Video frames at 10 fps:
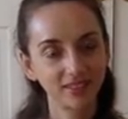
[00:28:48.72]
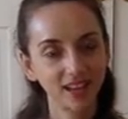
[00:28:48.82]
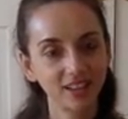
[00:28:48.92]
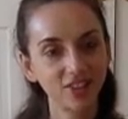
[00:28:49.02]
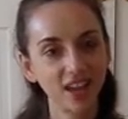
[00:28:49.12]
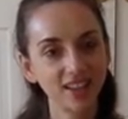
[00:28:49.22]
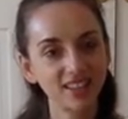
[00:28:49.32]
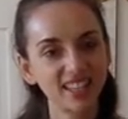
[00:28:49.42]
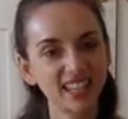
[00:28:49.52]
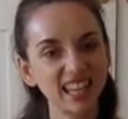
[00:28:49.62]
a chance
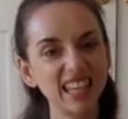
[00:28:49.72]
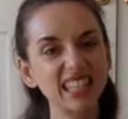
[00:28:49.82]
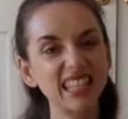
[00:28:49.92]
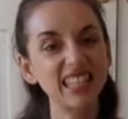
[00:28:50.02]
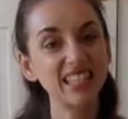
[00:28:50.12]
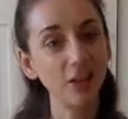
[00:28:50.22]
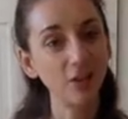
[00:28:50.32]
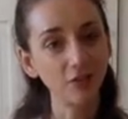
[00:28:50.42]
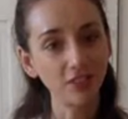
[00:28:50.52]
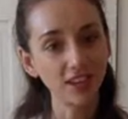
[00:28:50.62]
to get
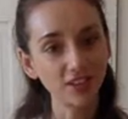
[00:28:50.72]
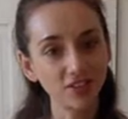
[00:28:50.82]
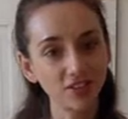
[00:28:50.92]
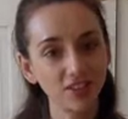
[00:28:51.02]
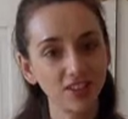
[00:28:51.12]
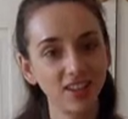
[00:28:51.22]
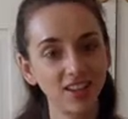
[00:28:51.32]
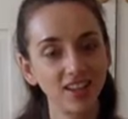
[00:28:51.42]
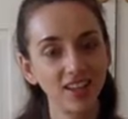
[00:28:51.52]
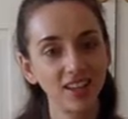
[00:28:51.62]
selfish
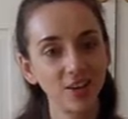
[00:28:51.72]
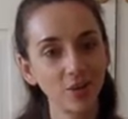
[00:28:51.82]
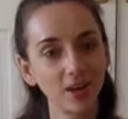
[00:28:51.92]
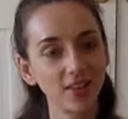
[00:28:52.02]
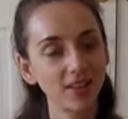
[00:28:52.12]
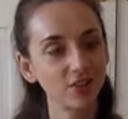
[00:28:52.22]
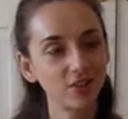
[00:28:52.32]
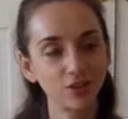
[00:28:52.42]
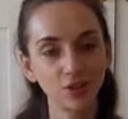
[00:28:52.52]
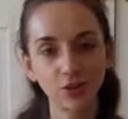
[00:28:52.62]
in a way that's
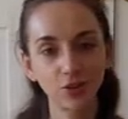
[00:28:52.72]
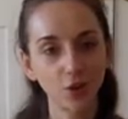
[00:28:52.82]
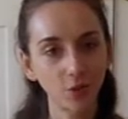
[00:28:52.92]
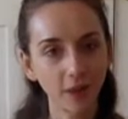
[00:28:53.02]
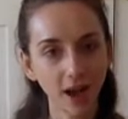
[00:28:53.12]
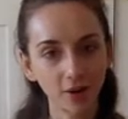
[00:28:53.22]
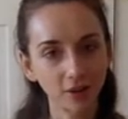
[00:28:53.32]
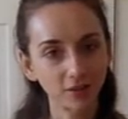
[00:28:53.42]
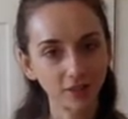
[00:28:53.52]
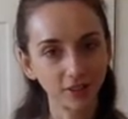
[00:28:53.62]
just so
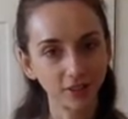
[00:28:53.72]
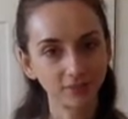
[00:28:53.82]
powerful.